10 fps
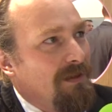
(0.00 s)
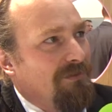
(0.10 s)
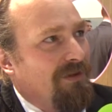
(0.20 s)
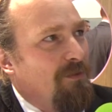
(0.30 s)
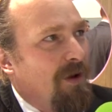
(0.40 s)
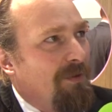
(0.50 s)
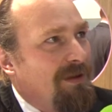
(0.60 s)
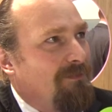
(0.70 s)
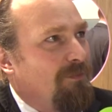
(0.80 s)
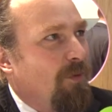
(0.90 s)
see what
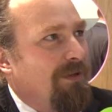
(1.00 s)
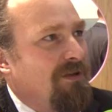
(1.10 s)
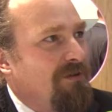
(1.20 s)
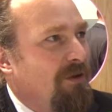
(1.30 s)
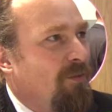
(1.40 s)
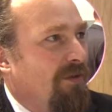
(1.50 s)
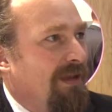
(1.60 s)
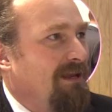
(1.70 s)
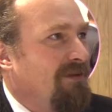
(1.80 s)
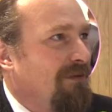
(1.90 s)
we can do and what
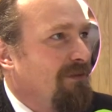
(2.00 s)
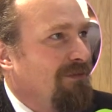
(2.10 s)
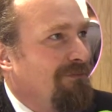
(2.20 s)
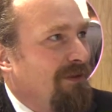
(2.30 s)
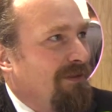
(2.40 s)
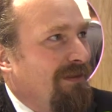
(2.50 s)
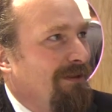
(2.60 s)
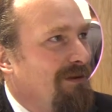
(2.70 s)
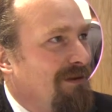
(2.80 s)
they can do to further their